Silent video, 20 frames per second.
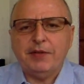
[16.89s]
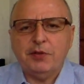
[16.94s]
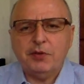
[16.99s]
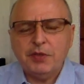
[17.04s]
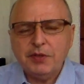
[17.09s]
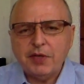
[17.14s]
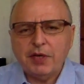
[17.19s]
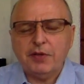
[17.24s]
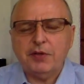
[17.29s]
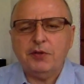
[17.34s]

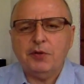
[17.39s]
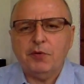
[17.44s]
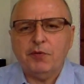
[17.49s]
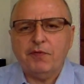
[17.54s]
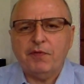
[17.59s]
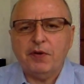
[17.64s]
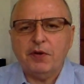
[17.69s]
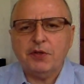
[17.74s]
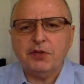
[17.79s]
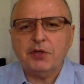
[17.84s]
These are your
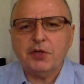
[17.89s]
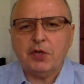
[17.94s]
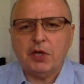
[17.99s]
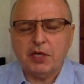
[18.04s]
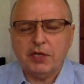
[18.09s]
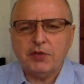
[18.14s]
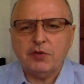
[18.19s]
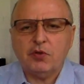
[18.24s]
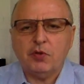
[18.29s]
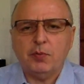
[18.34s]
first
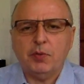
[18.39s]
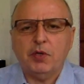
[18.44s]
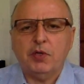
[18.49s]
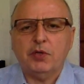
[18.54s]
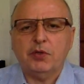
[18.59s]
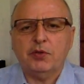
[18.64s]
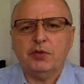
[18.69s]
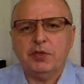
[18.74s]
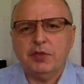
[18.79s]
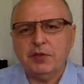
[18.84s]

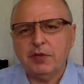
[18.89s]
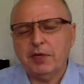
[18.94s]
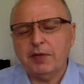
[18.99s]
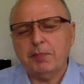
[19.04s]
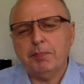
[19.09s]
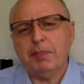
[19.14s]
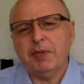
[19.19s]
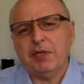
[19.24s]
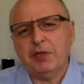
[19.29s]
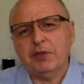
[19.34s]
customers. These
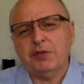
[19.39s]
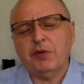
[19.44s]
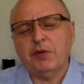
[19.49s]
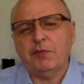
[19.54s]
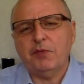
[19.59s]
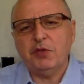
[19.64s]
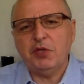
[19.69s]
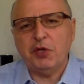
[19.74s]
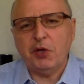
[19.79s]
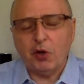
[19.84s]
are because
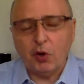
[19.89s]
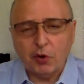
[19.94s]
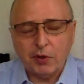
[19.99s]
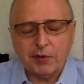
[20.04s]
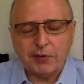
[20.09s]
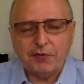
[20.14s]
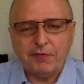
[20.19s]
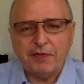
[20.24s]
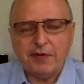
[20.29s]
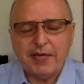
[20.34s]
of
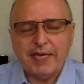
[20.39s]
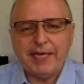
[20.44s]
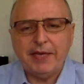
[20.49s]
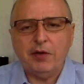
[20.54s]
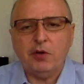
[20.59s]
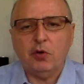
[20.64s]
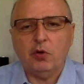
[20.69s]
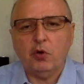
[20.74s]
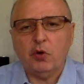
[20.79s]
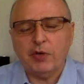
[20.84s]
geography
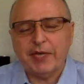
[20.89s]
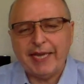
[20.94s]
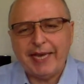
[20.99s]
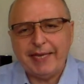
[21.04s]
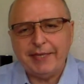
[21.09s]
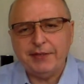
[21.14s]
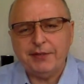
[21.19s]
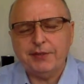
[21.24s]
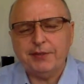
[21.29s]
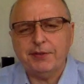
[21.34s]
or
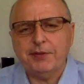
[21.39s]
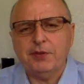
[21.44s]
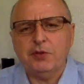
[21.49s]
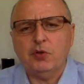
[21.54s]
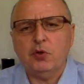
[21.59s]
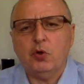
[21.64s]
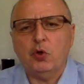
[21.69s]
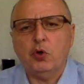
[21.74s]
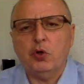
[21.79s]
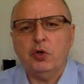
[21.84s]
location
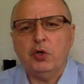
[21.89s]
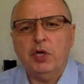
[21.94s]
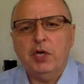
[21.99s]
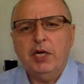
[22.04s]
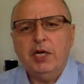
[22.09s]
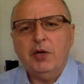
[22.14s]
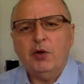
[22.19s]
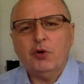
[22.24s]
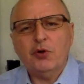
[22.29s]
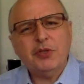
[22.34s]
or
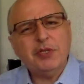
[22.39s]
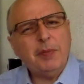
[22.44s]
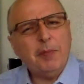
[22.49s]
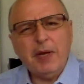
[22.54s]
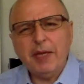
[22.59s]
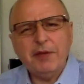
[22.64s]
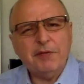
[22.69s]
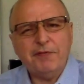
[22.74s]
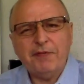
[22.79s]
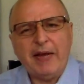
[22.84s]
some
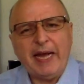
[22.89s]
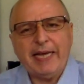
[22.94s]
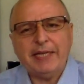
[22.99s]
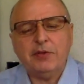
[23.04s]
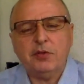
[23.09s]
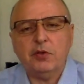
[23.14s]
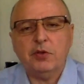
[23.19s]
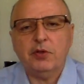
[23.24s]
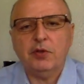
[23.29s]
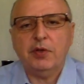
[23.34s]
other
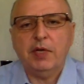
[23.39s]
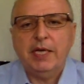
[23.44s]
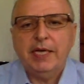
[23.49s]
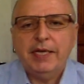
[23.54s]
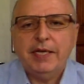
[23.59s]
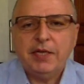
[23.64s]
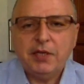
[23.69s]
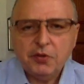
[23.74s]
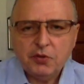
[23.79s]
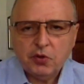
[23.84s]
factor
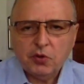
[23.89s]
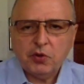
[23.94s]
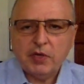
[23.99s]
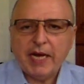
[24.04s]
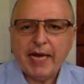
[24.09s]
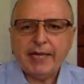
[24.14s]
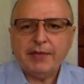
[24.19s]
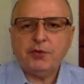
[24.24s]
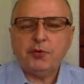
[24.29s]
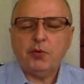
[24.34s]
is your
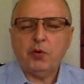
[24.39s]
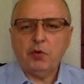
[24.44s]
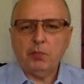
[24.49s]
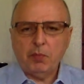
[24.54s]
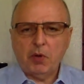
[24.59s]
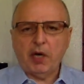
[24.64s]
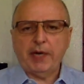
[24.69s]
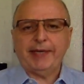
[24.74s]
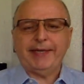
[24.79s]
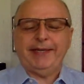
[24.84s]
natural
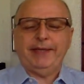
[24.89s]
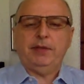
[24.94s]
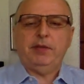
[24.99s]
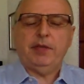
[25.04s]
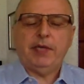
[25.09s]
market.